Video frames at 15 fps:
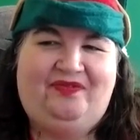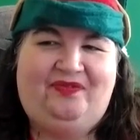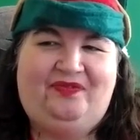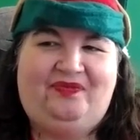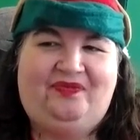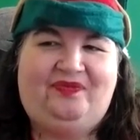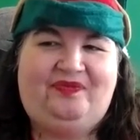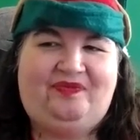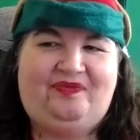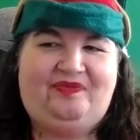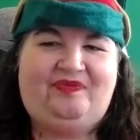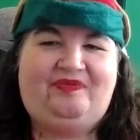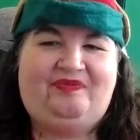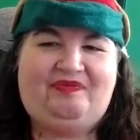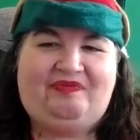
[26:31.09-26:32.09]

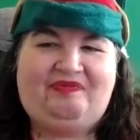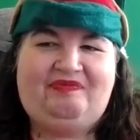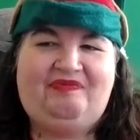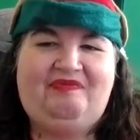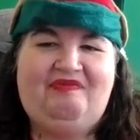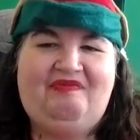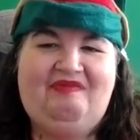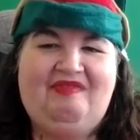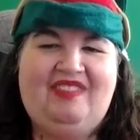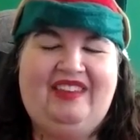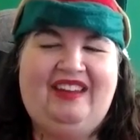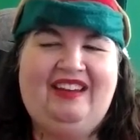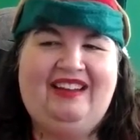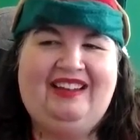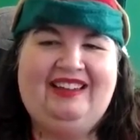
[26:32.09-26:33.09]

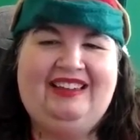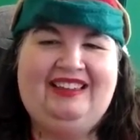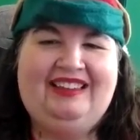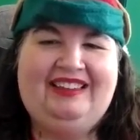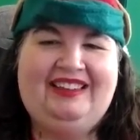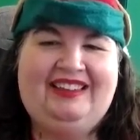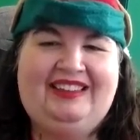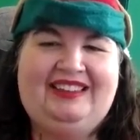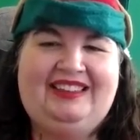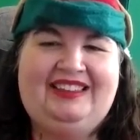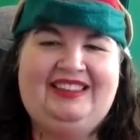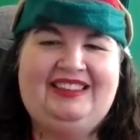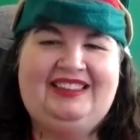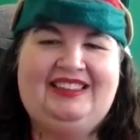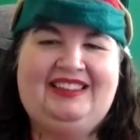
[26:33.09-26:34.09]

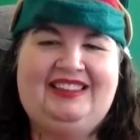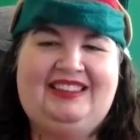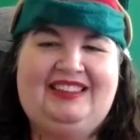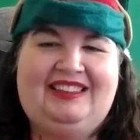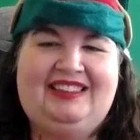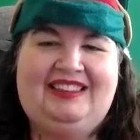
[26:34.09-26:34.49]
The person shown says nothing.